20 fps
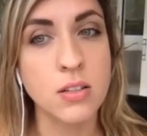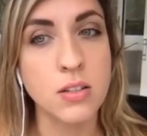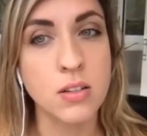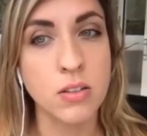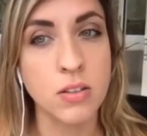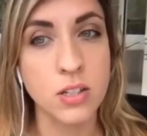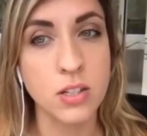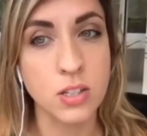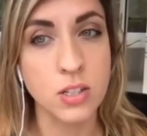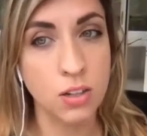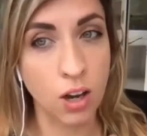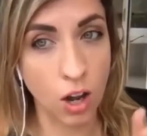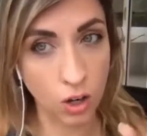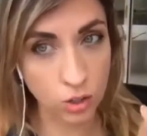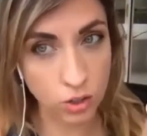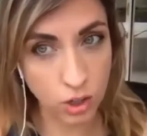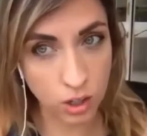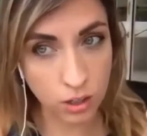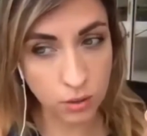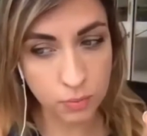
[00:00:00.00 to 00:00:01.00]
to the
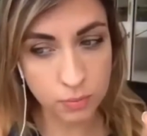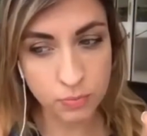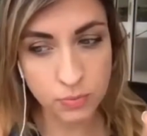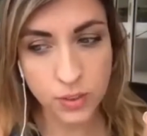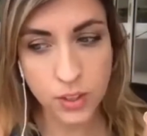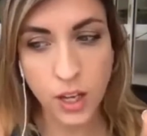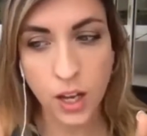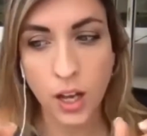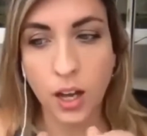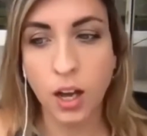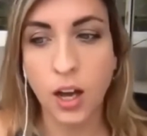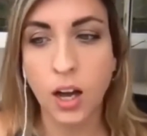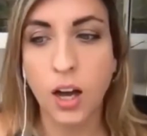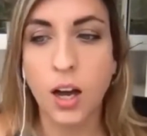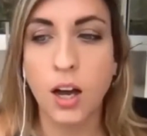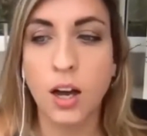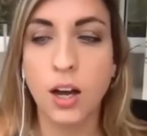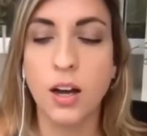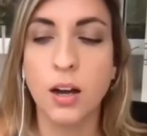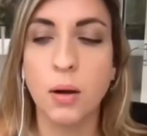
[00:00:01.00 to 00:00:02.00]
doctor.
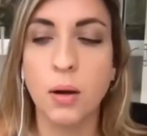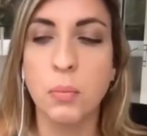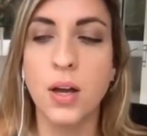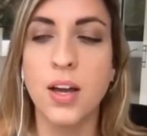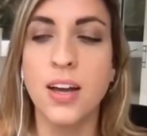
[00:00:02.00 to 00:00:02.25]
Um,